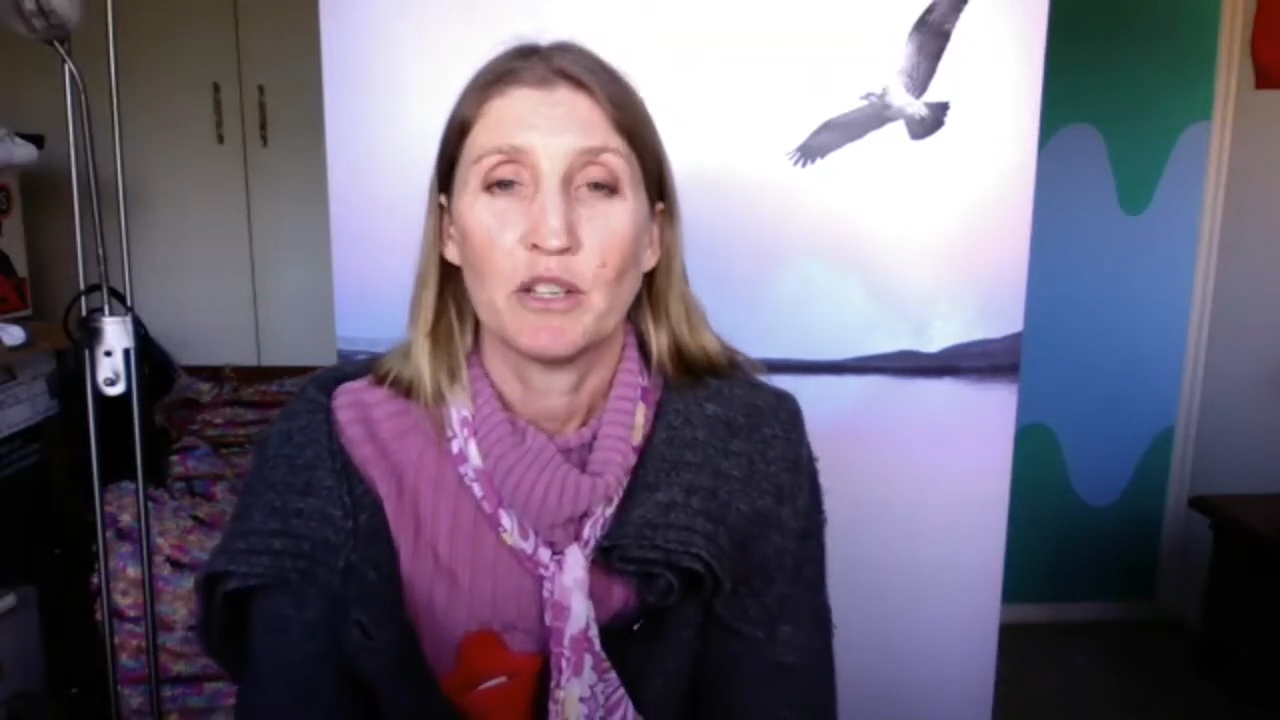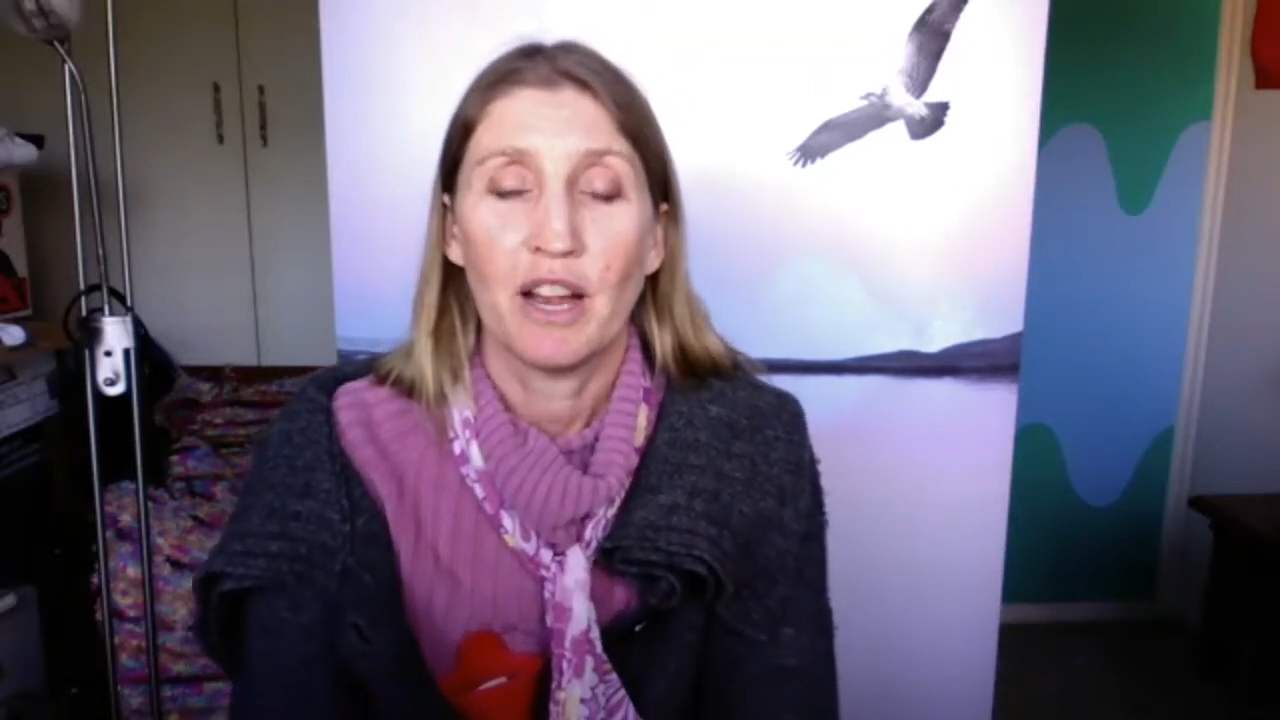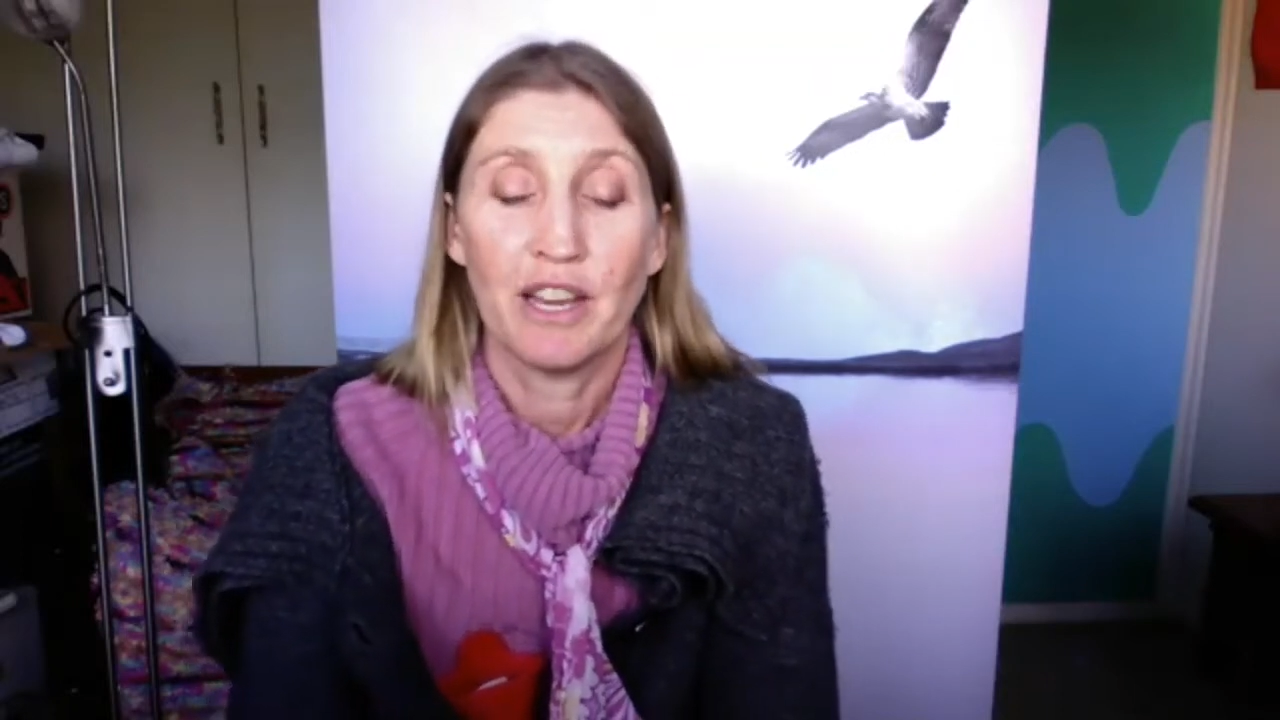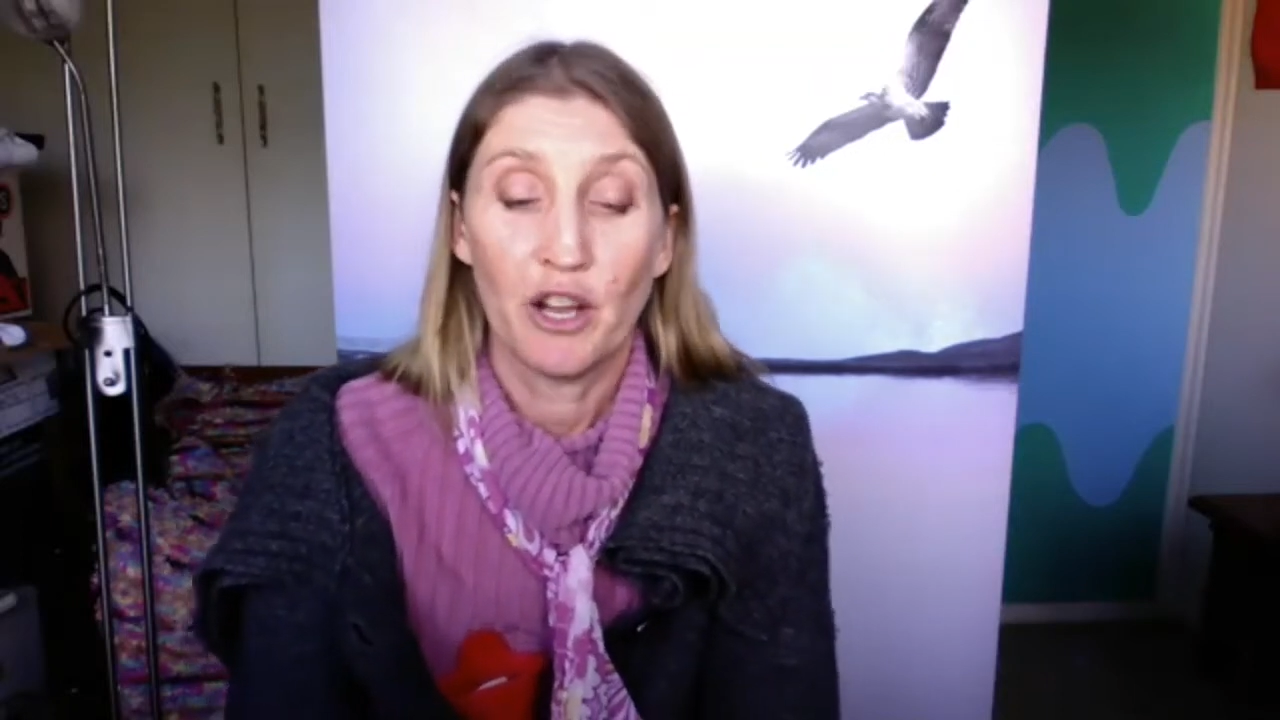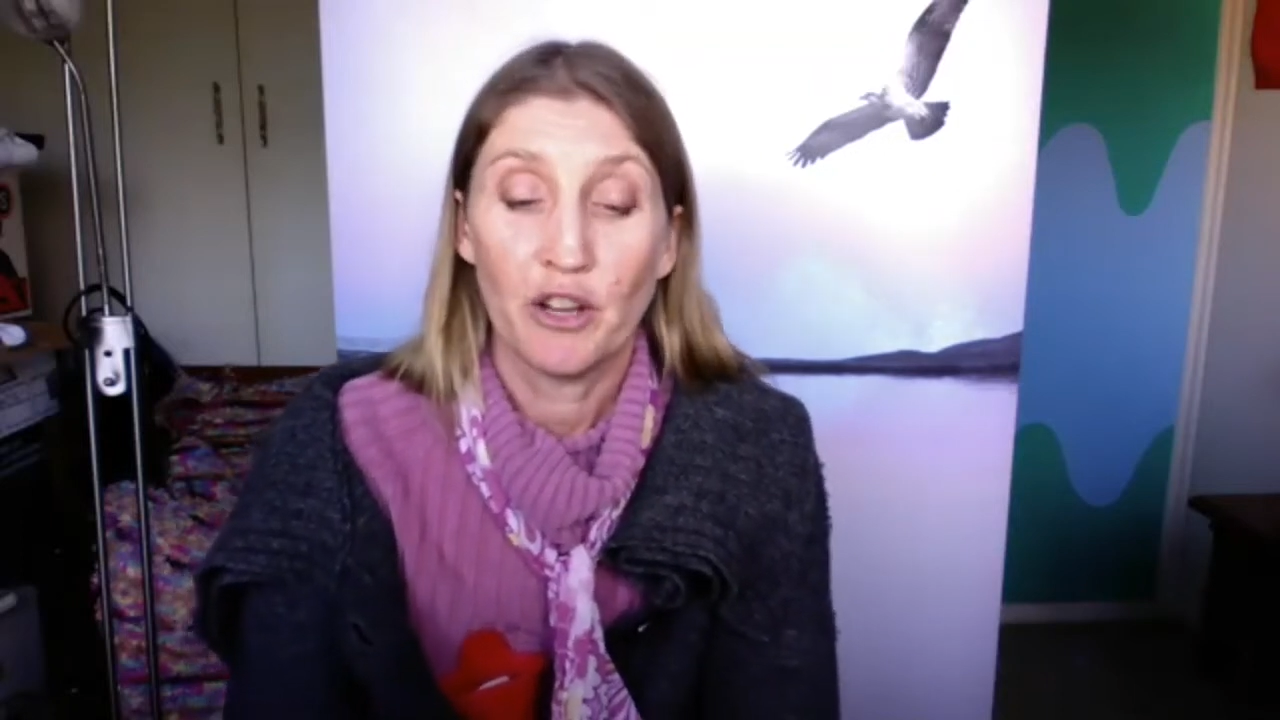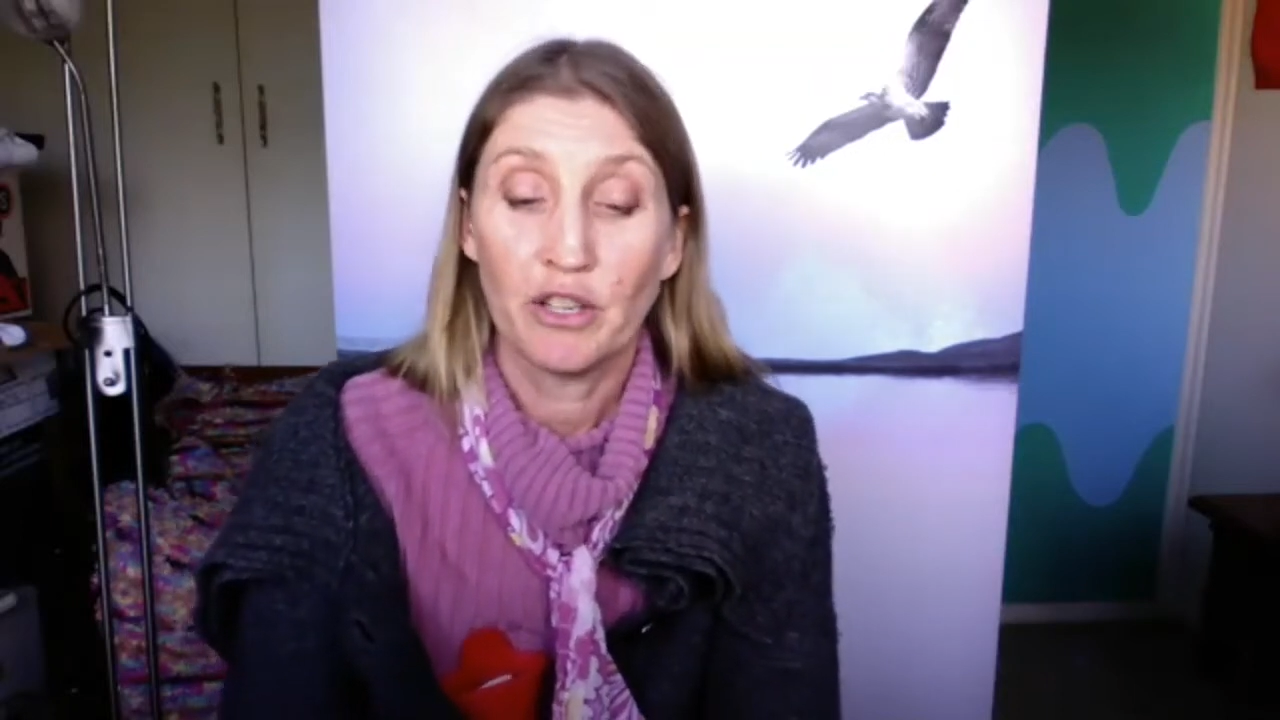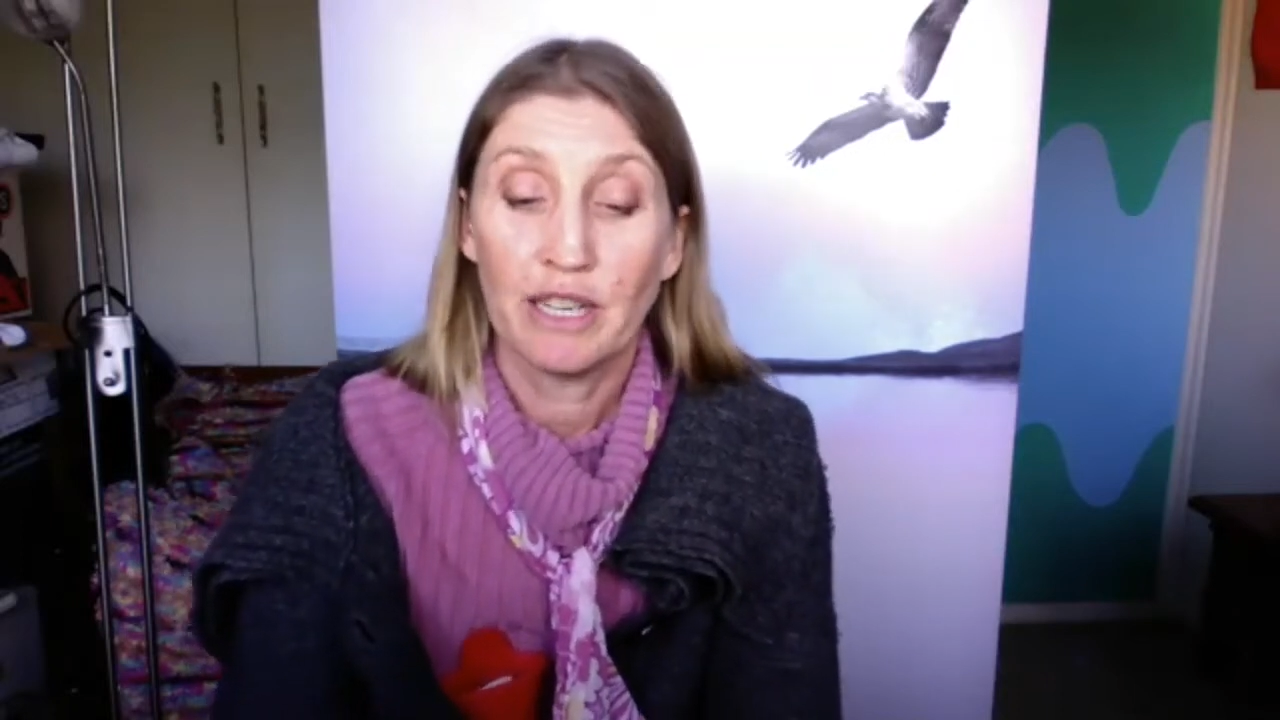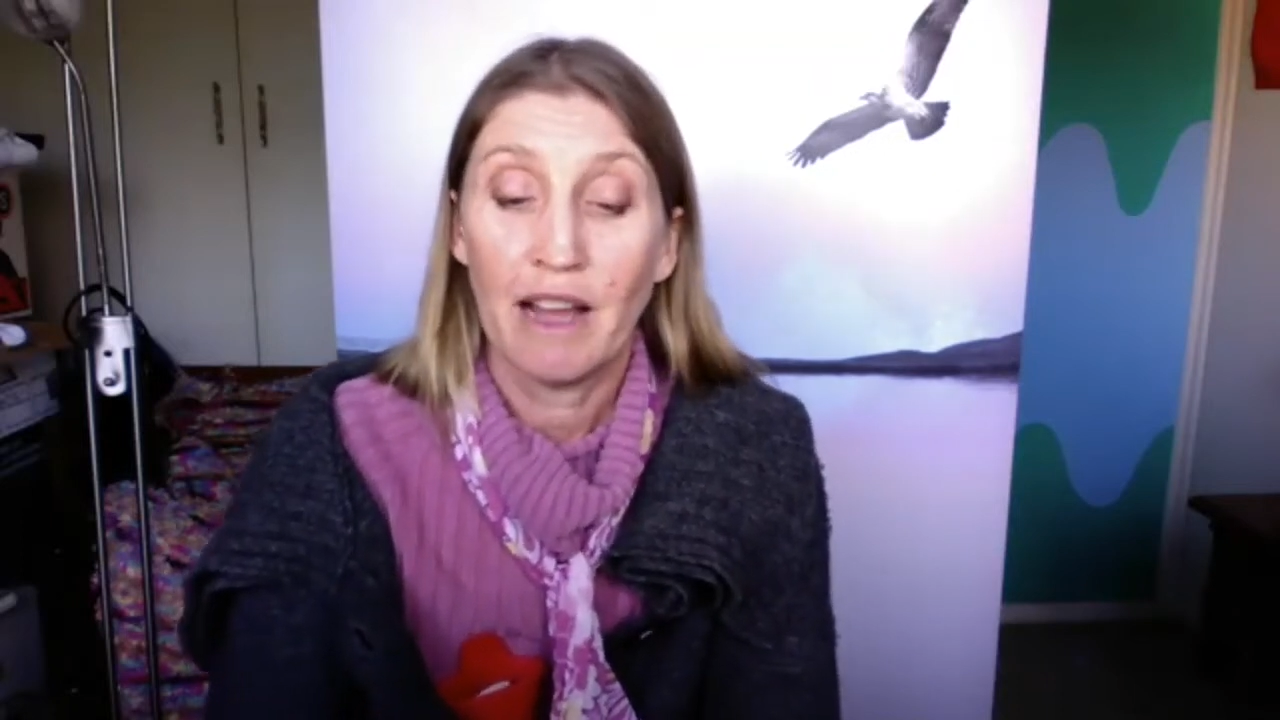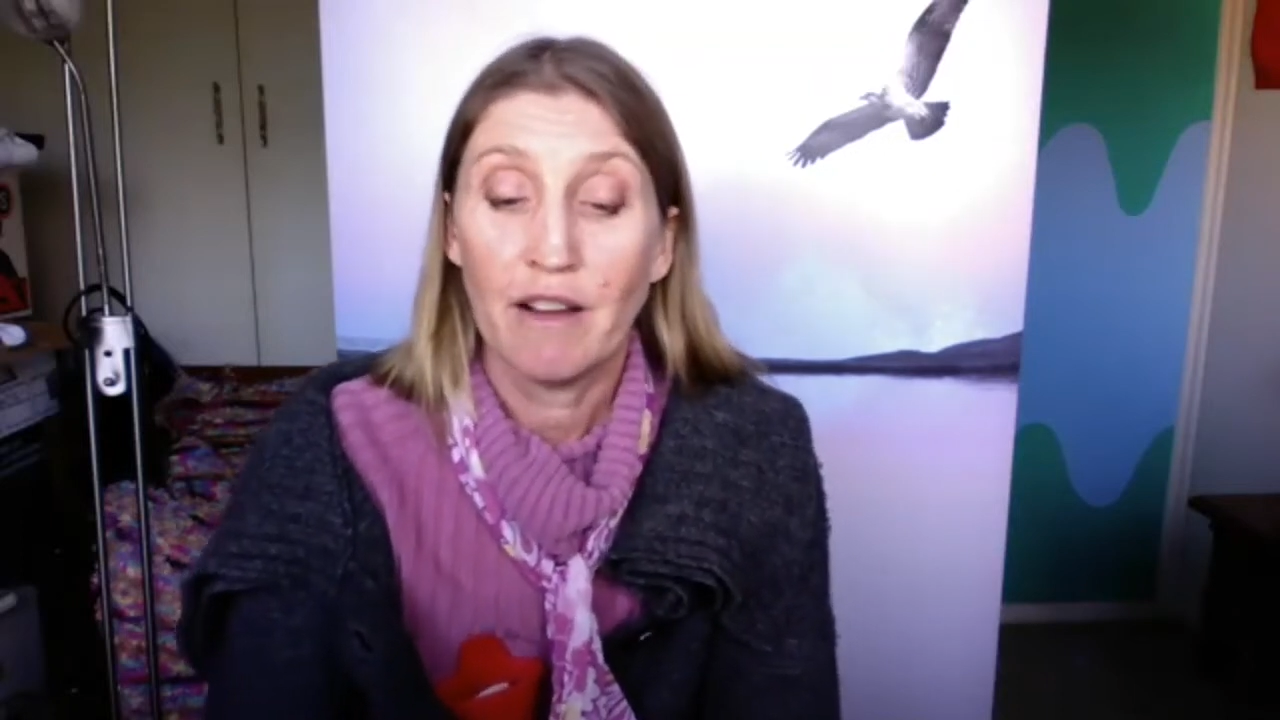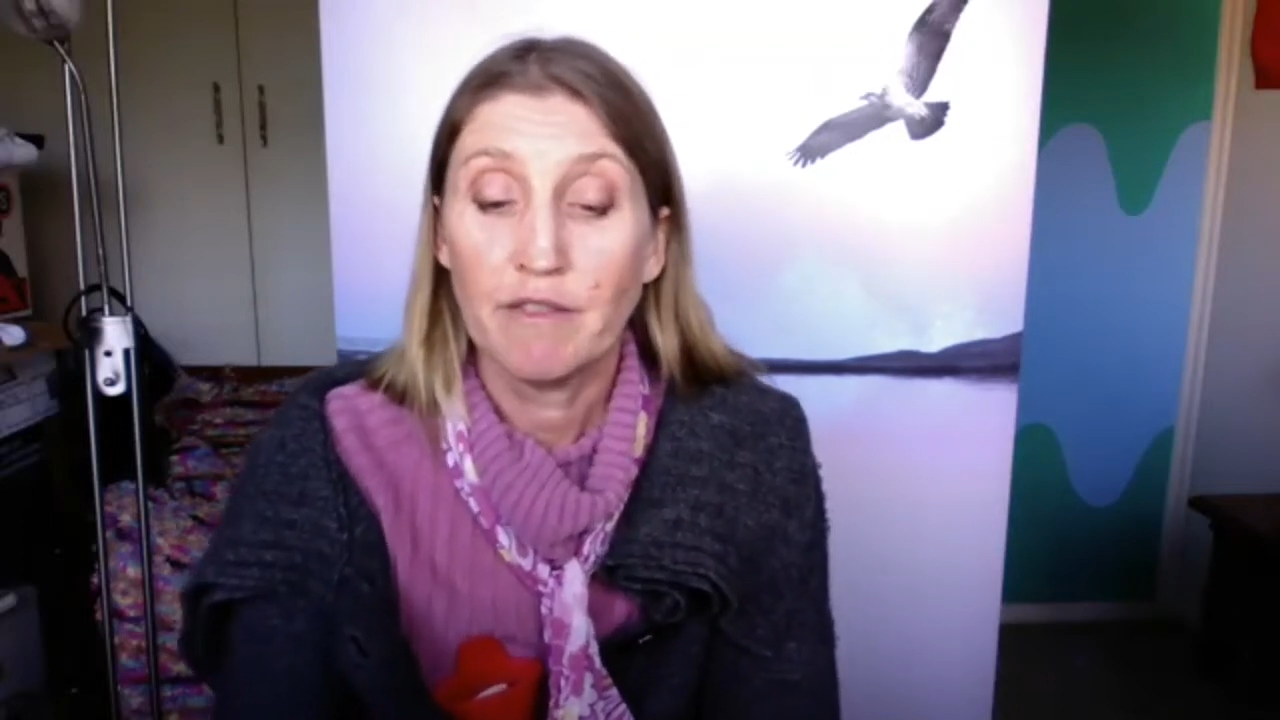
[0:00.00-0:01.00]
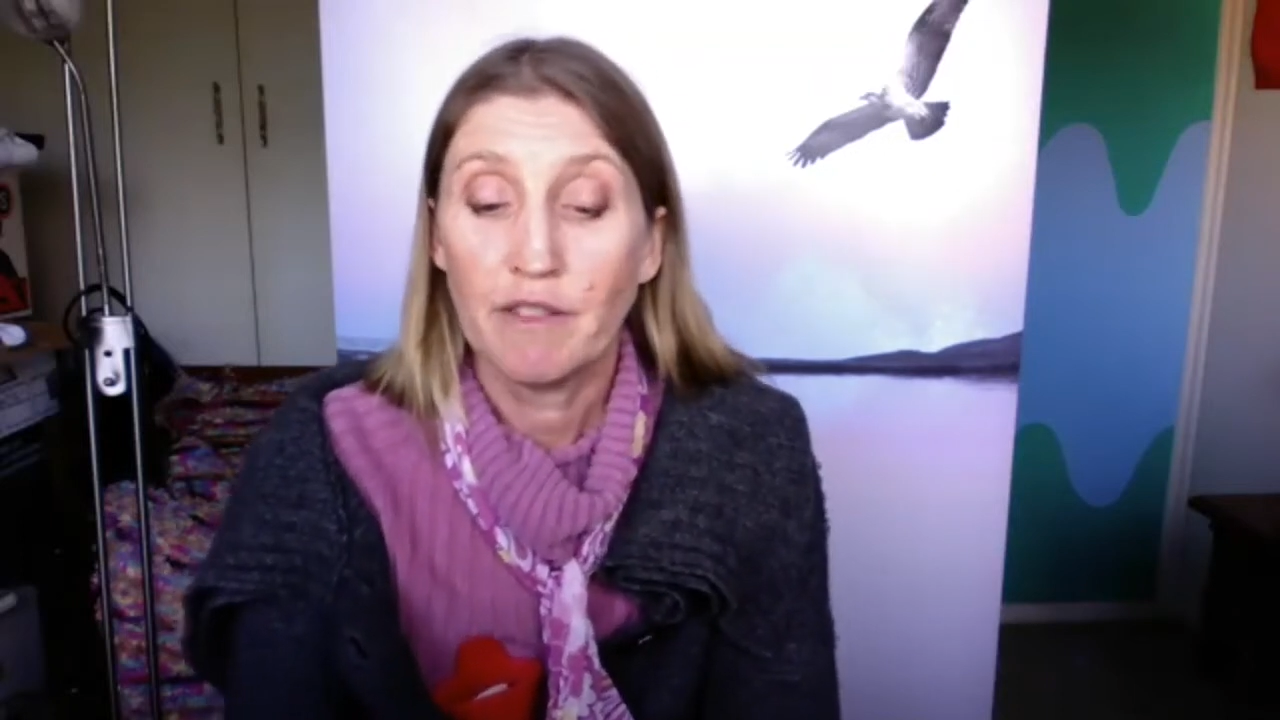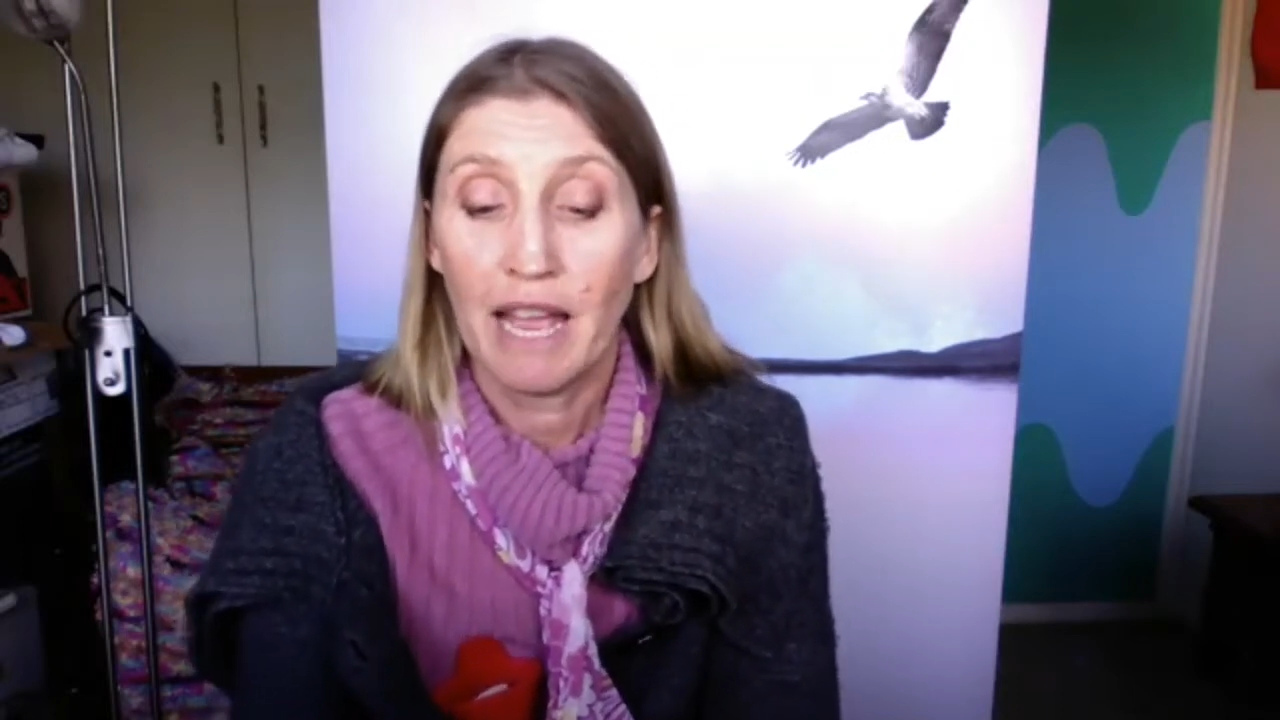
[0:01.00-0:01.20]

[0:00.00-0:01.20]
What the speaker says: I know you love,